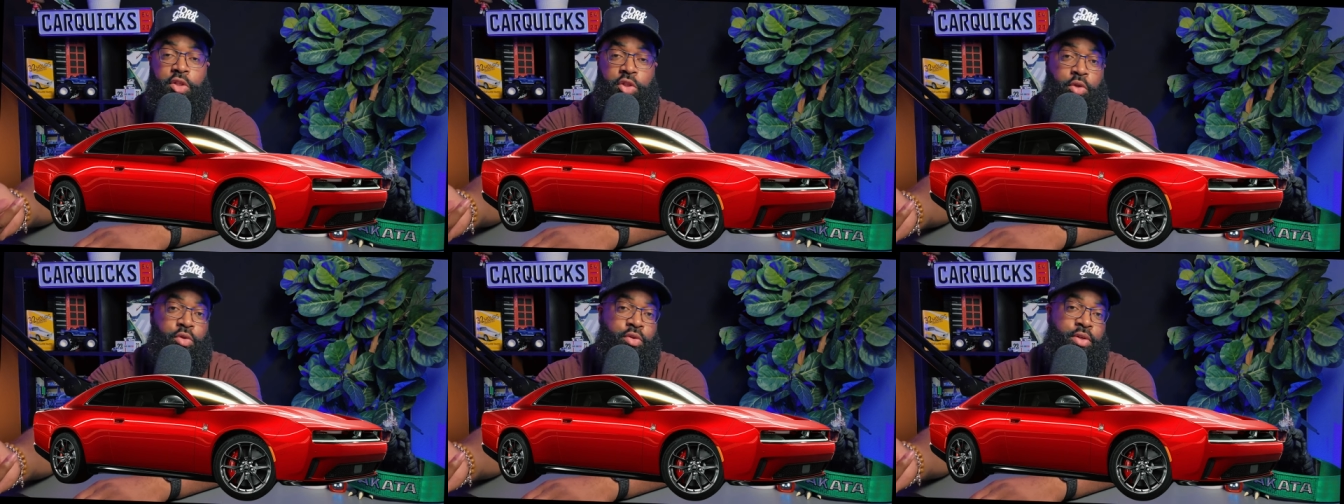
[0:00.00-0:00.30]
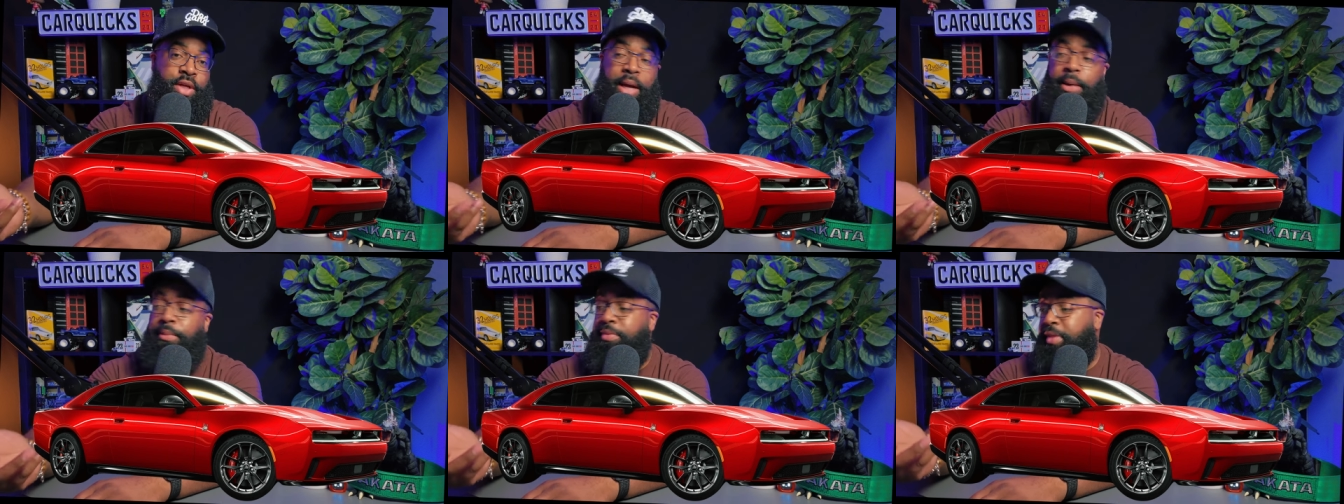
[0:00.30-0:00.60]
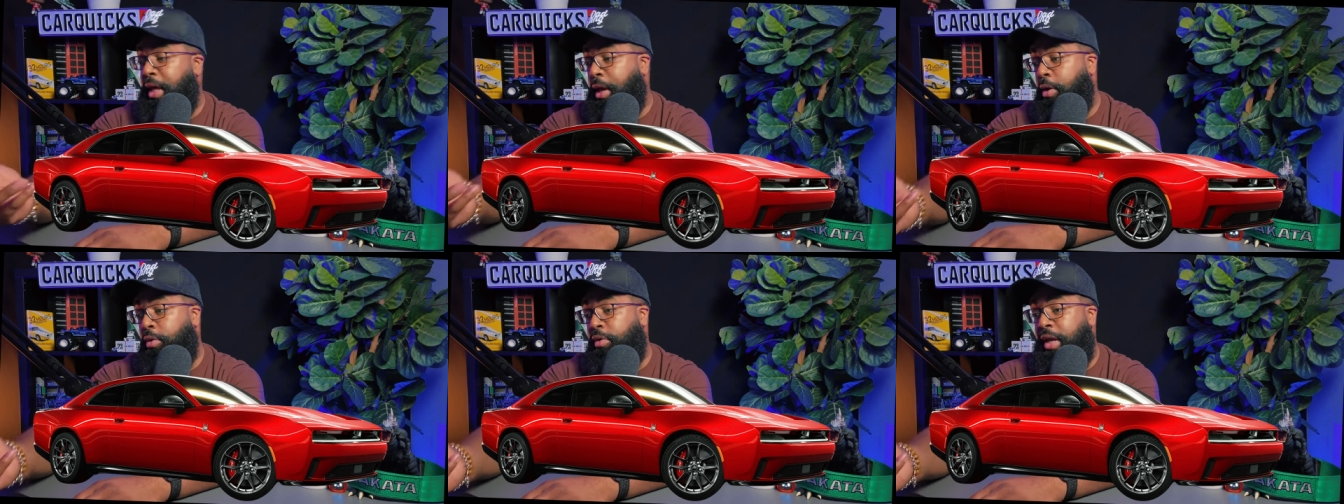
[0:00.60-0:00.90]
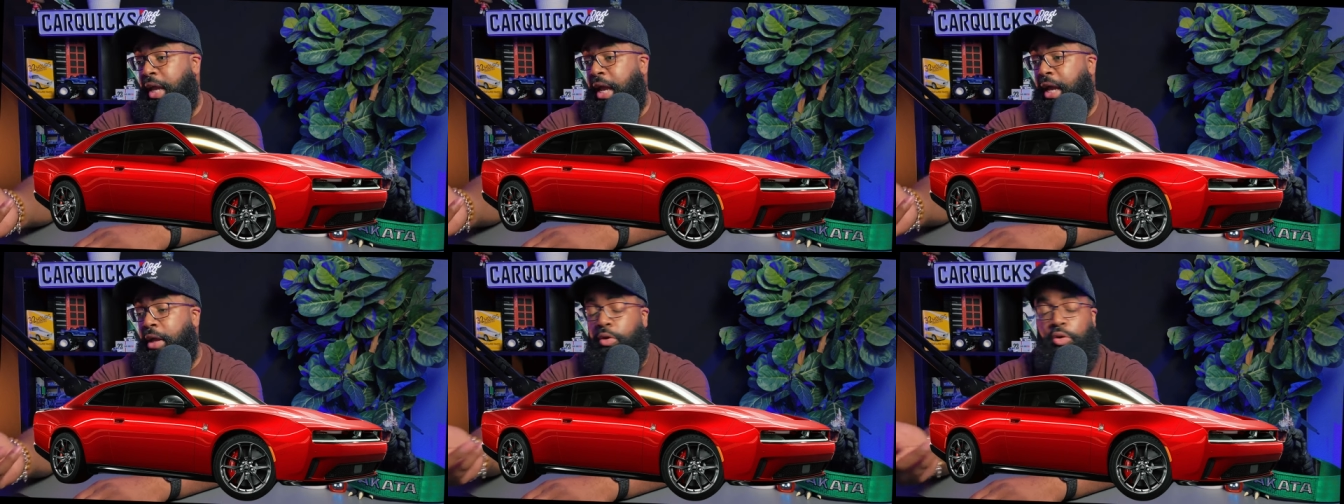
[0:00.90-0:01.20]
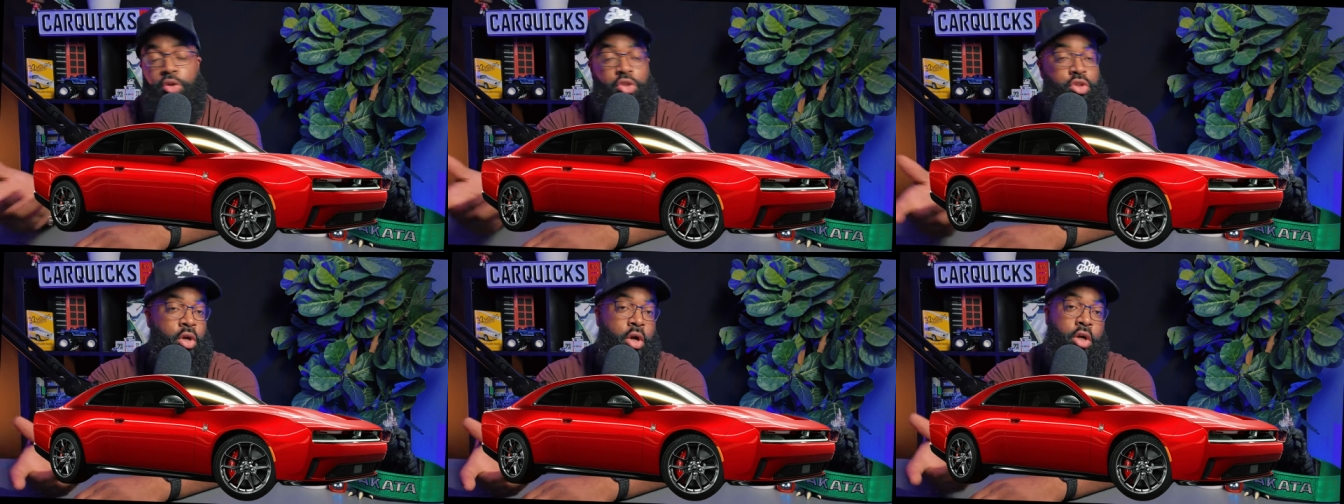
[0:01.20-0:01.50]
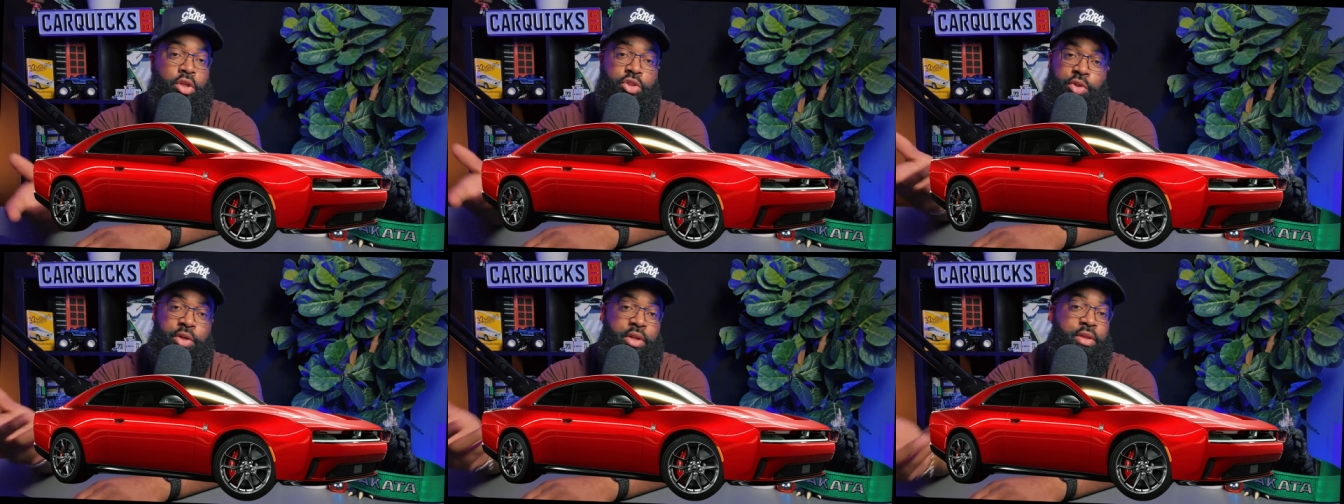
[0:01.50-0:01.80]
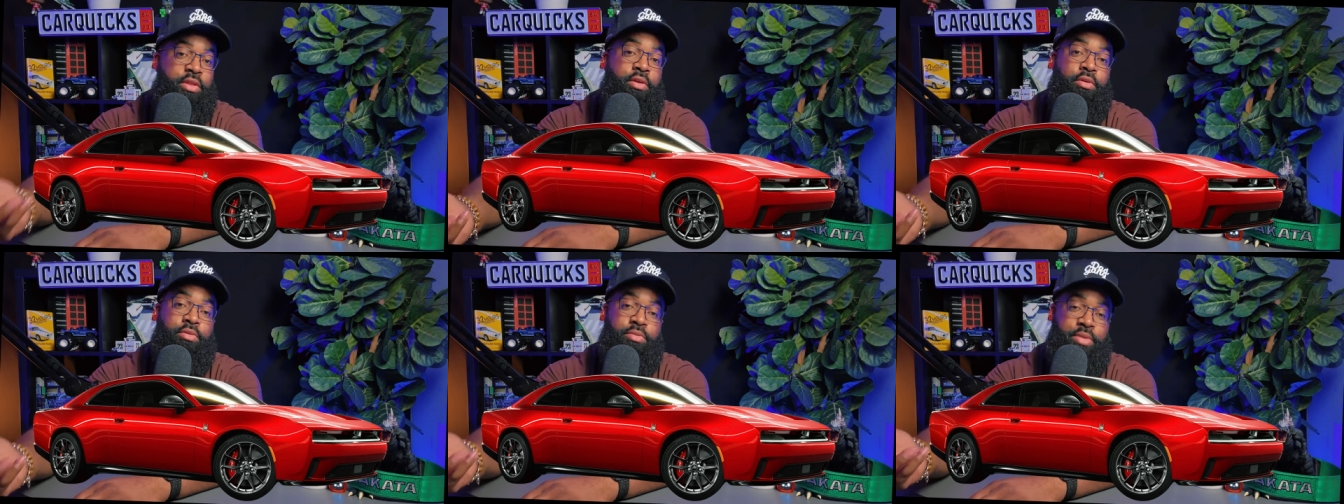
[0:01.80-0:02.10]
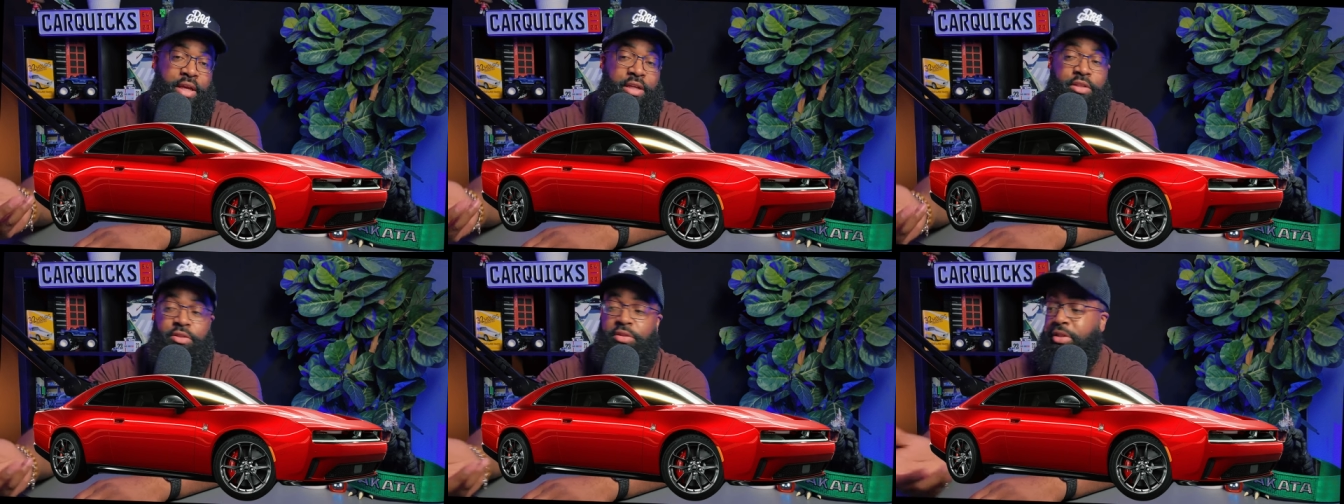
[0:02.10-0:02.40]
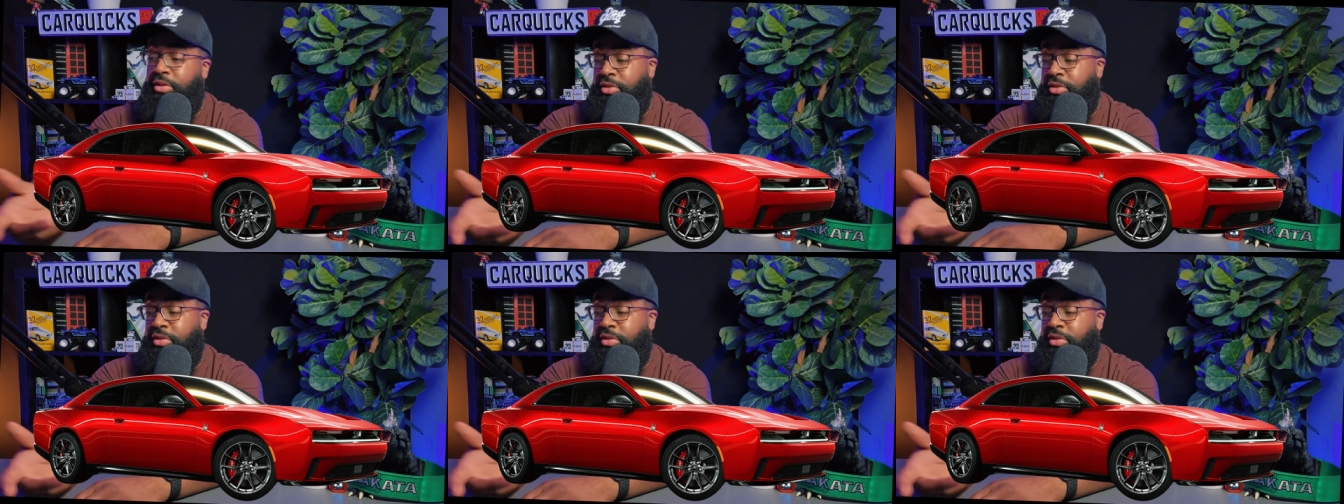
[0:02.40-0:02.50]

shoulder now with the Hellcat or a Charger, any of those things.